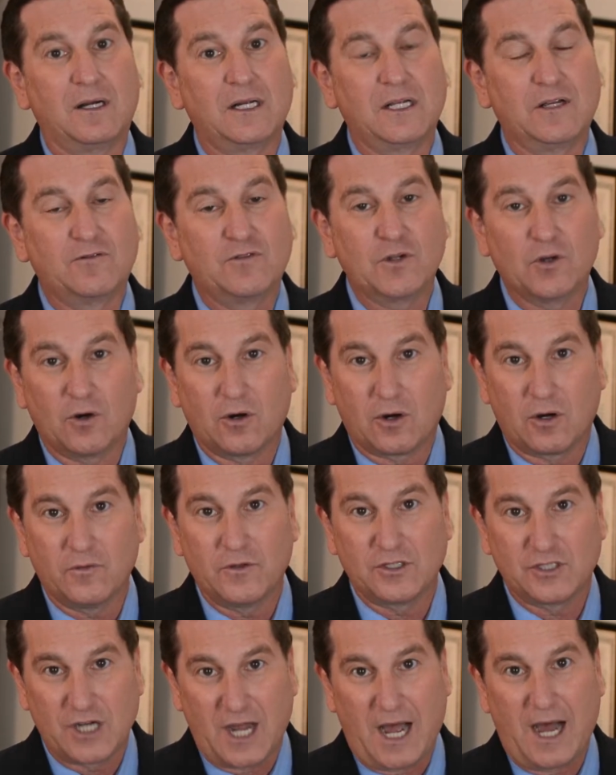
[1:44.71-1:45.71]
If you're hurt on
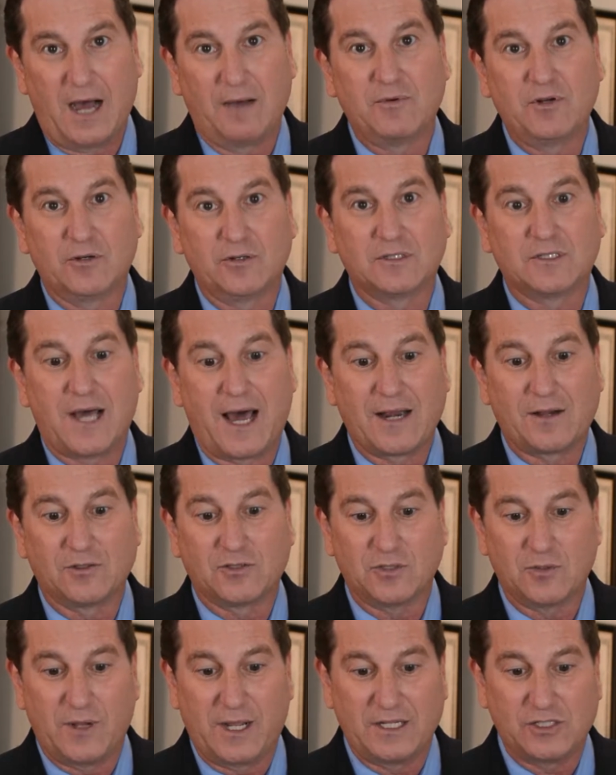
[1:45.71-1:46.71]
the job, you're
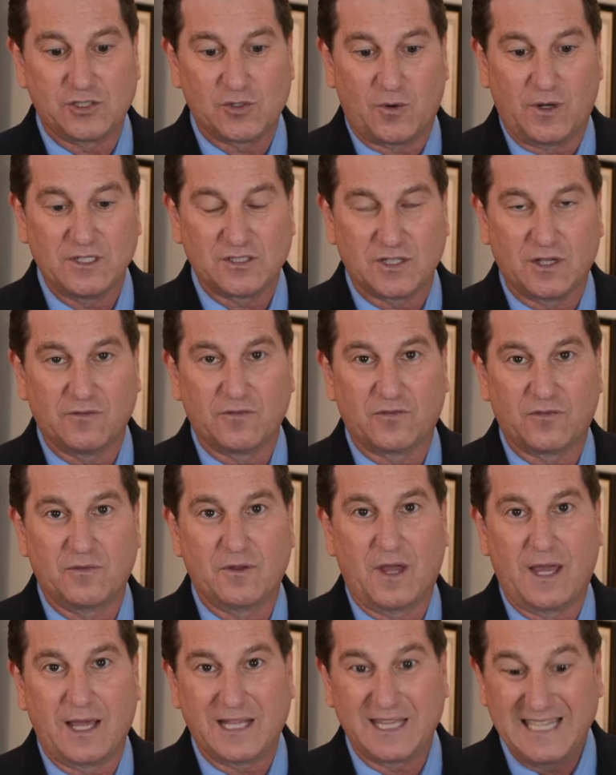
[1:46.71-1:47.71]
entitled to a choice of
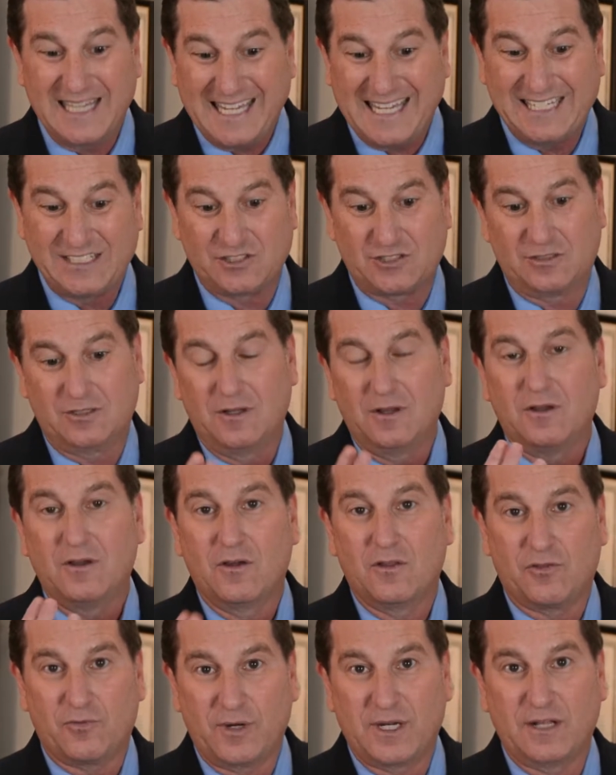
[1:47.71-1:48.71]
at least
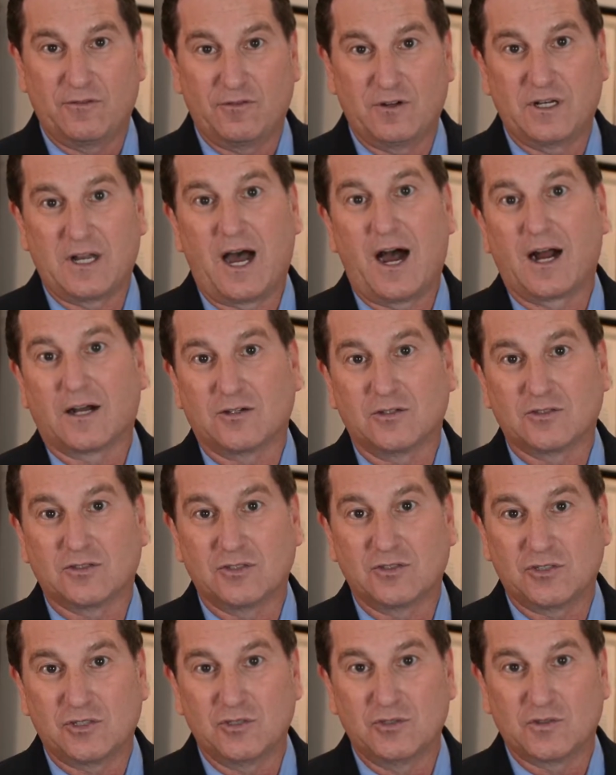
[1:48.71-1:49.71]
3 different doctors
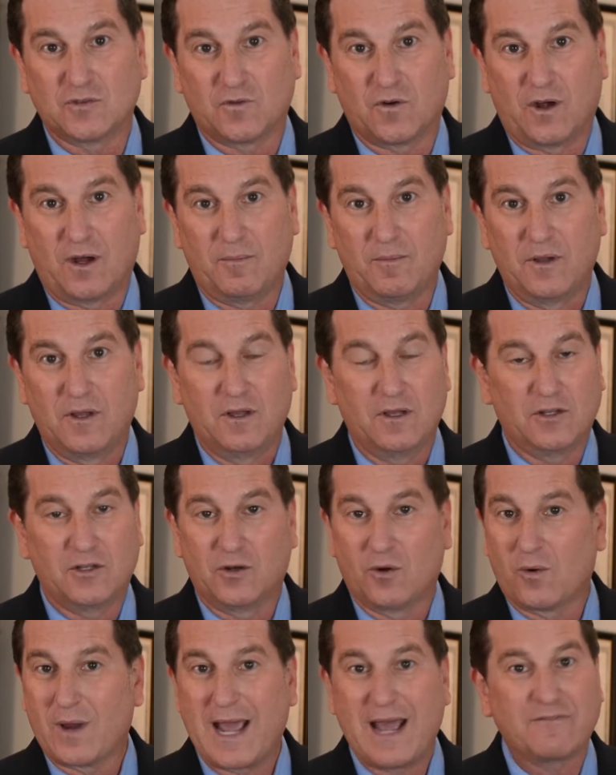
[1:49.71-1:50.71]
to choose from. You
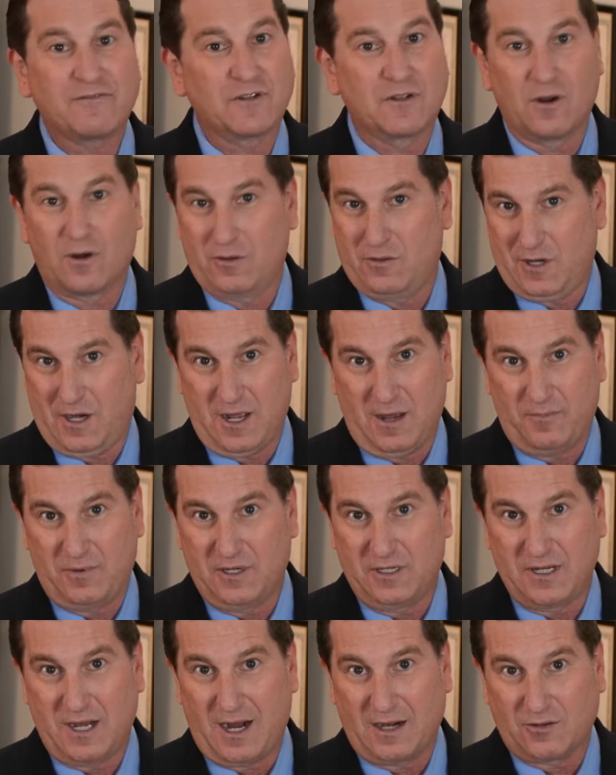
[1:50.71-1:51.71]
don't have to go to the
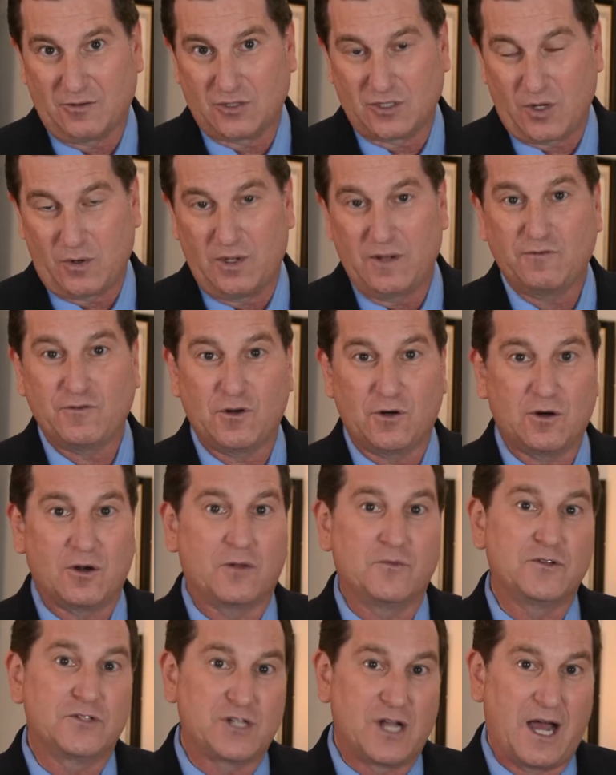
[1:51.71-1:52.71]
company doctor. So if you're hurt
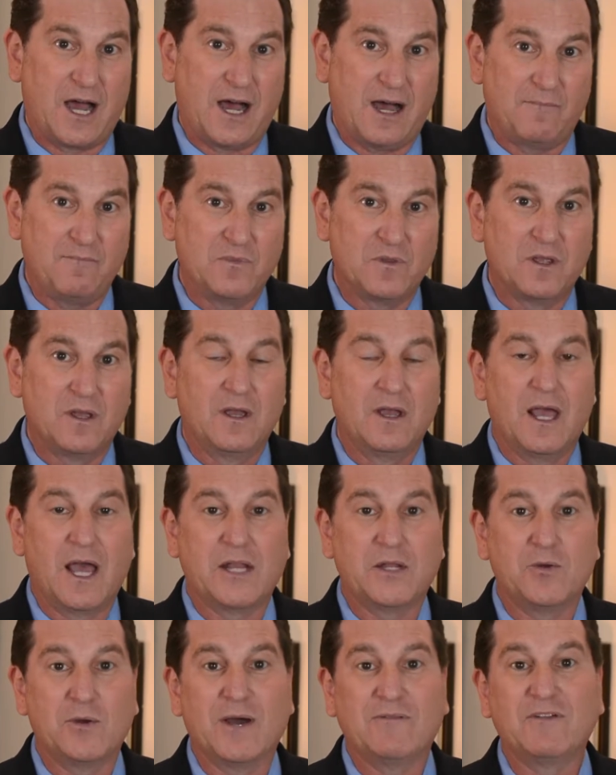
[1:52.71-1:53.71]
on the job
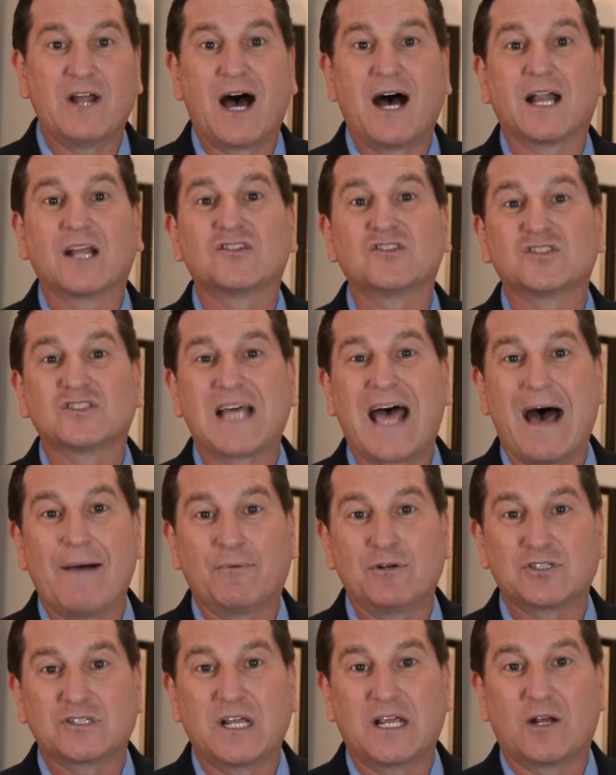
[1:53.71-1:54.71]
and you have not
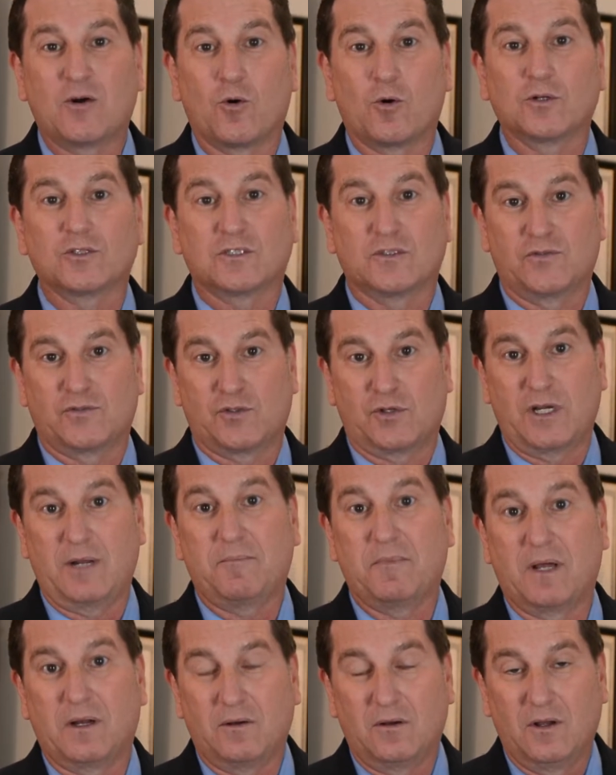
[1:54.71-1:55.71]
established a course of
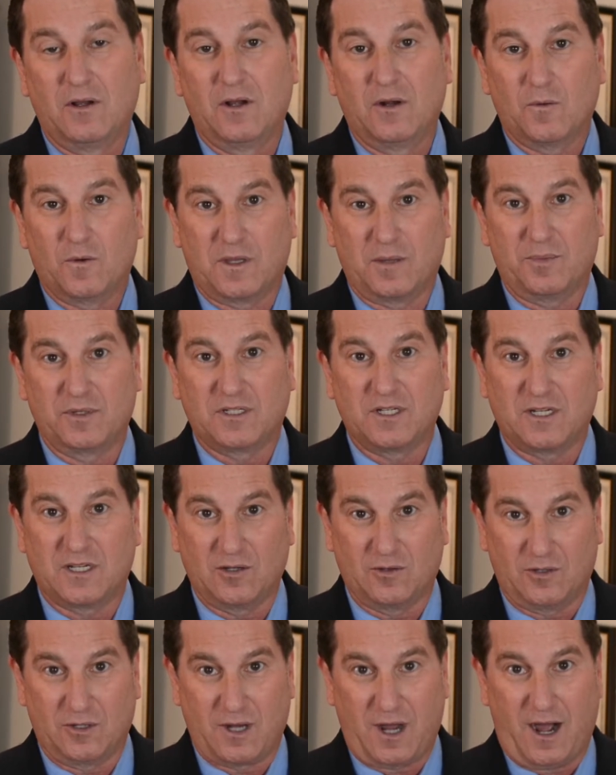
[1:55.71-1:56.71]
treatment with a
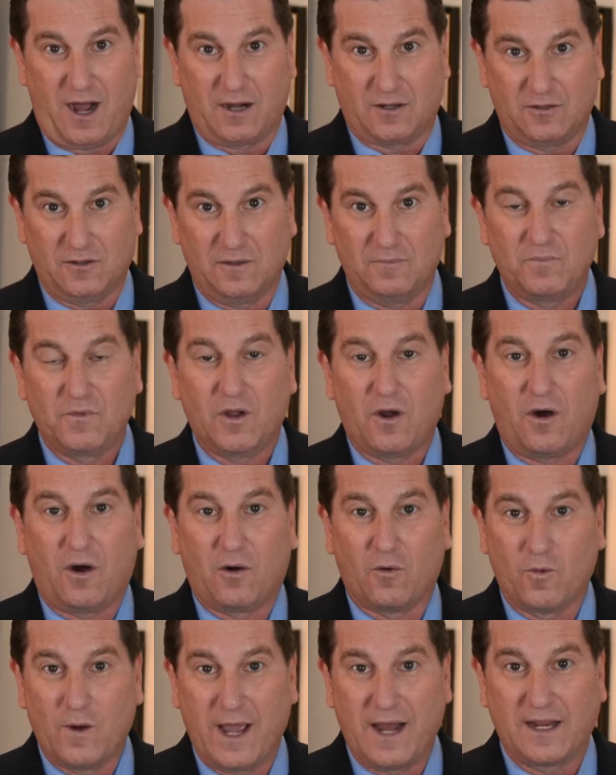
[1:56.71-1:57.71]
particular doctor
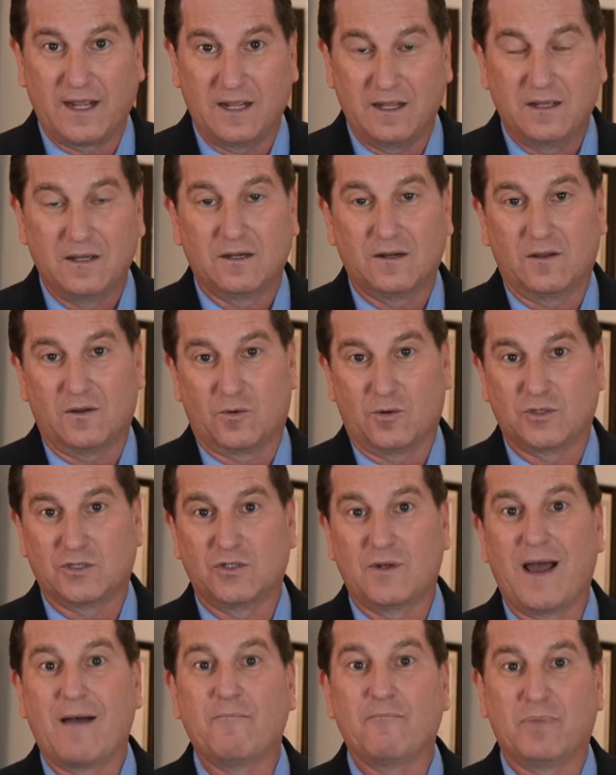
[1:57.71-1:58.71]
already, in other words,
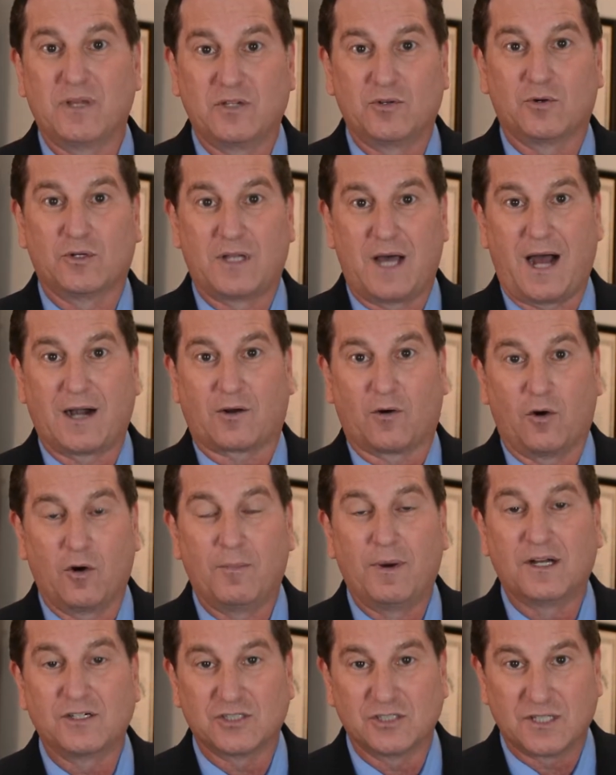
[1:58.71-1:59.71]
you haven't been to a doctor a whole
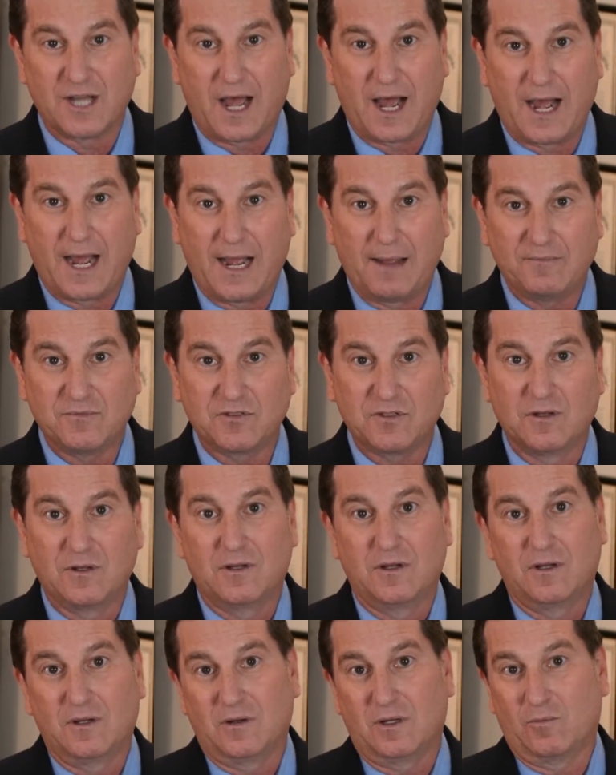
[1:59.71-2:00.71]
bunch of times,
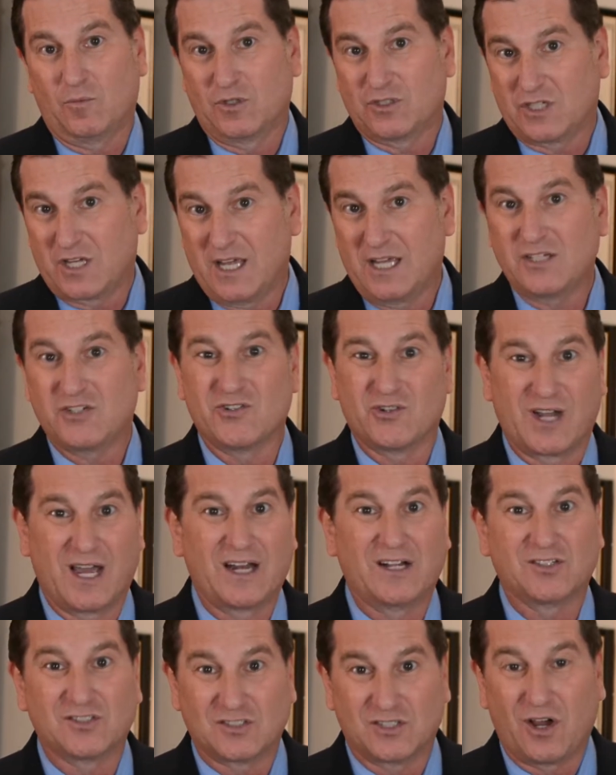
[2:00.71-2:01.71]
in which case you're
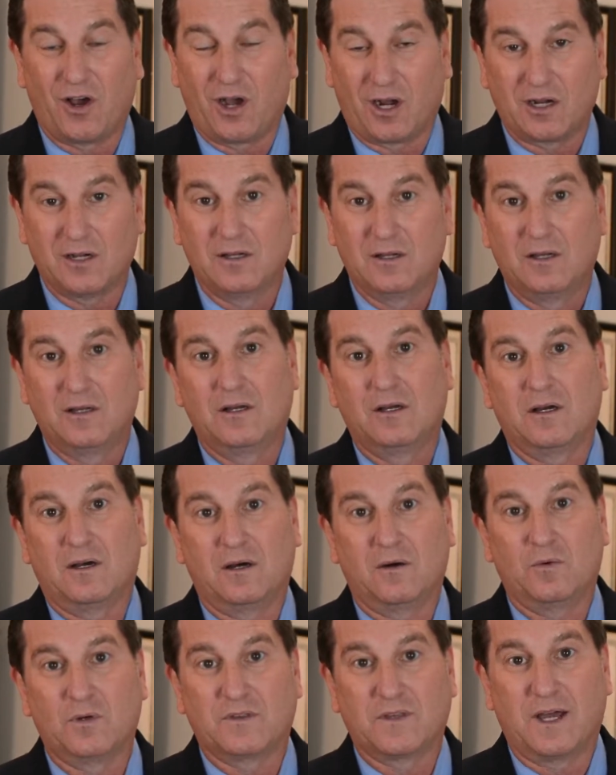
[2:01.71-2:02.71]
kind of stuck with